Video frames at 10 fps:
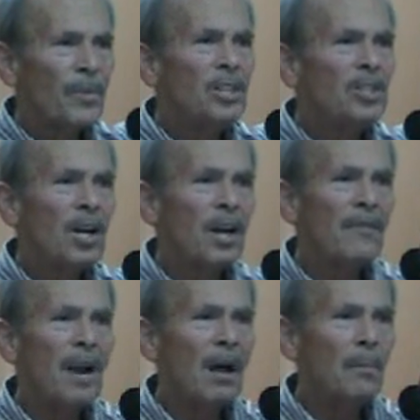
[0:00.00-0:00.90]
These are
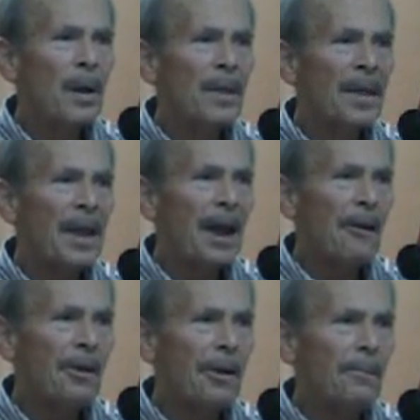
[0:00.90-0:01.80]
given out by the
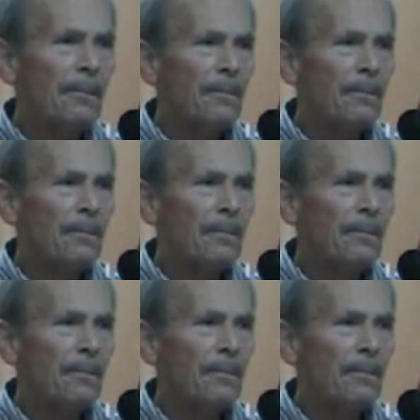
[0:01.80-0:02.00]
county.